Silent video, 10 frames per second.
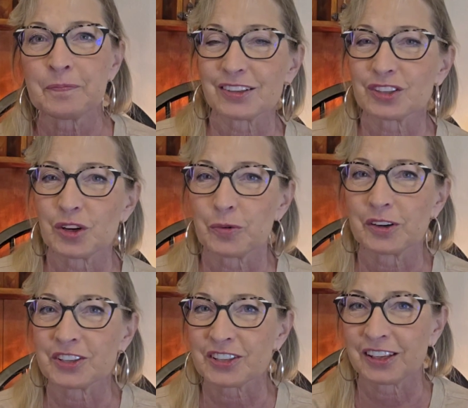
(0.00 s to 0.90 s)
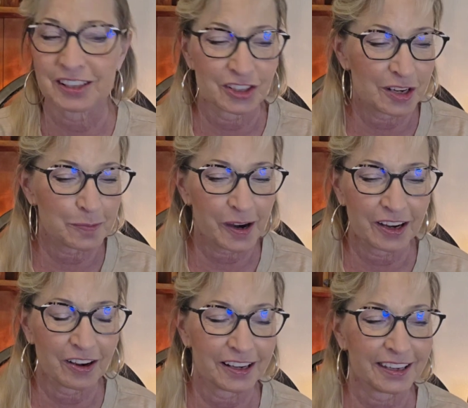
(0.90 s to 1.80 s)
So we're just going to jump right
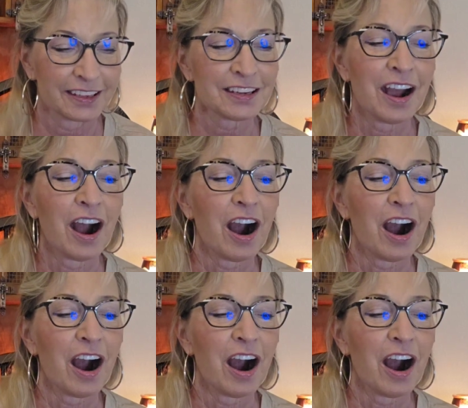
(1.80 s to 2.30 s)
on in.